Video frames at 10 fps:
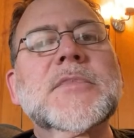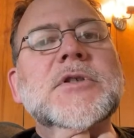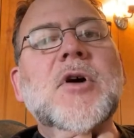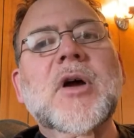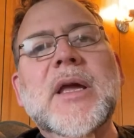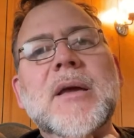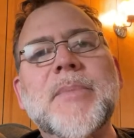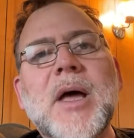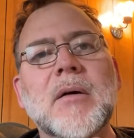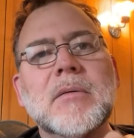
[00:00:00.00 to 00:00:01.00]
talking
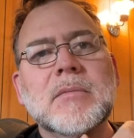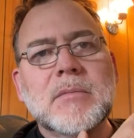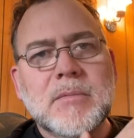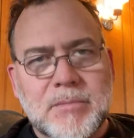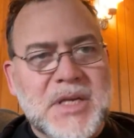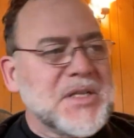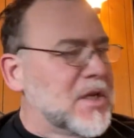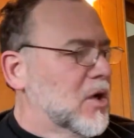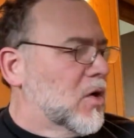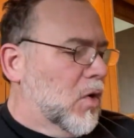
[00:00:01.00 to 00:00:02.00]
about
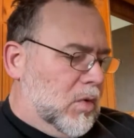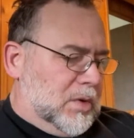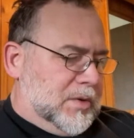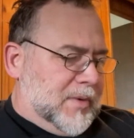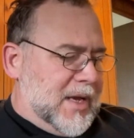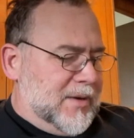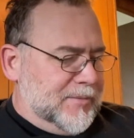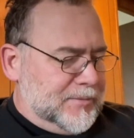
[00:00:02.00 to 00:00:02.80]
missing gold, right?